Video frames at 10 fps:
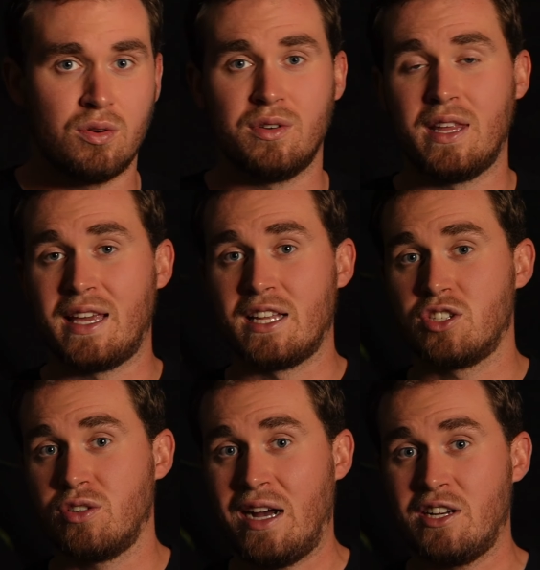or they get
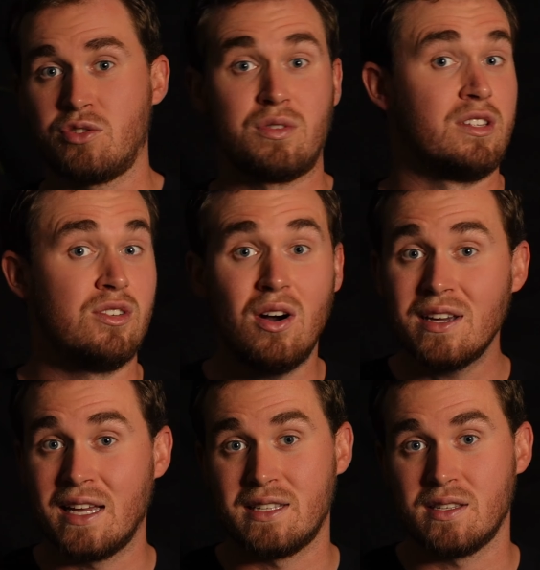scratched, or the dog
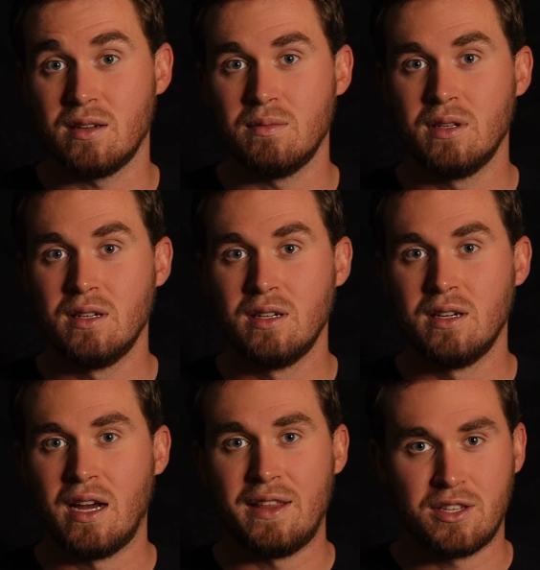gets them
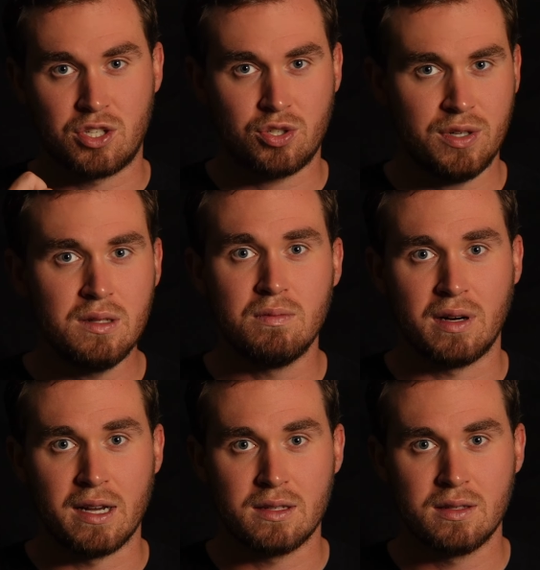and the screen breaks?